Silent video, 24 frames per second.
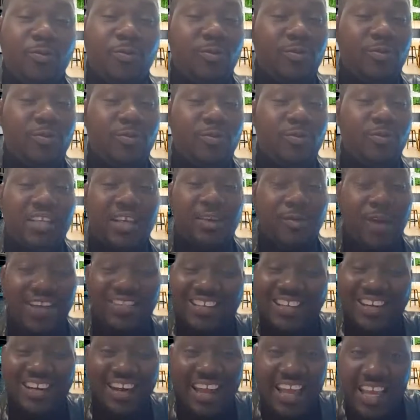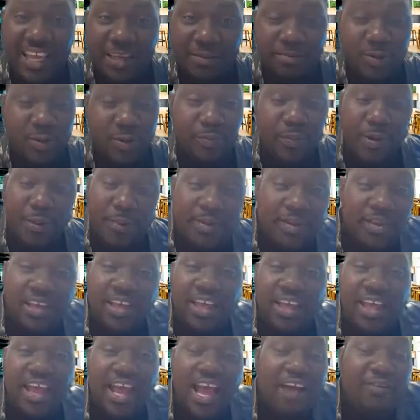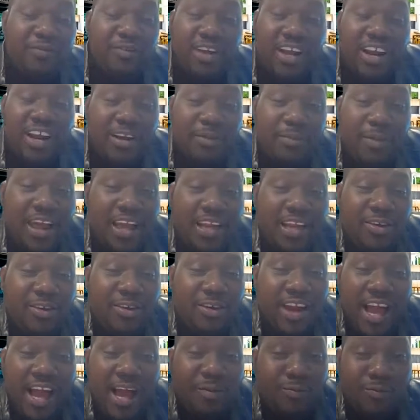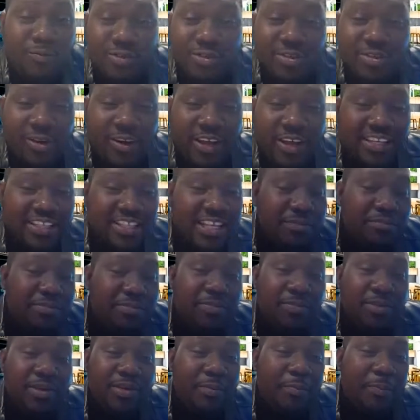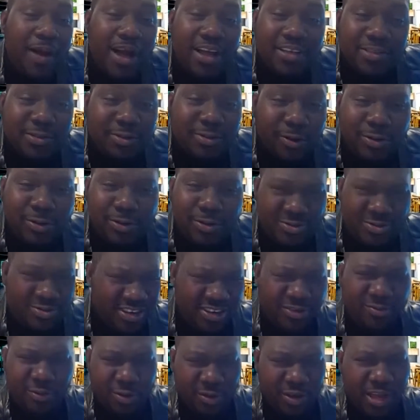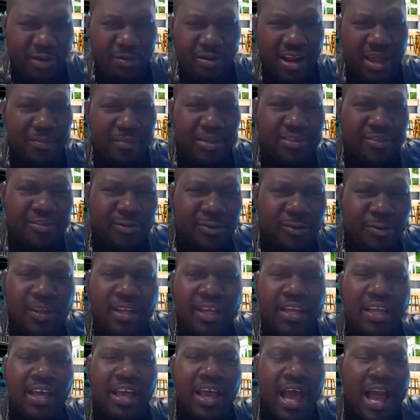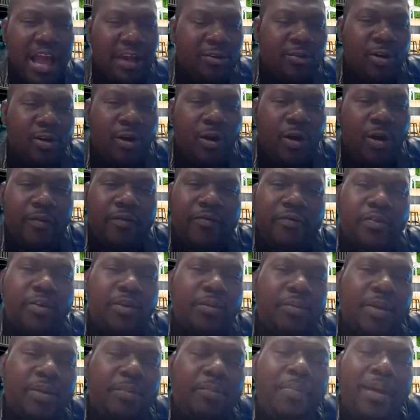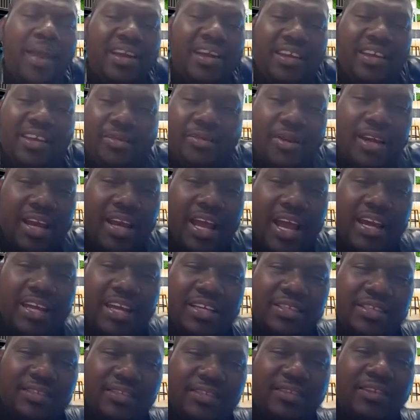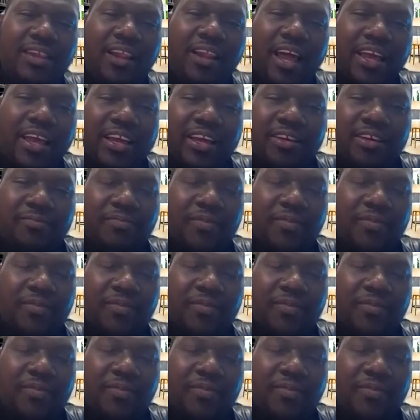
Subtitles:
who has a name. You probably haven't heard about any other Amusan except maybe a pastor. You get what I mean? So I don't come from a pedigree that is like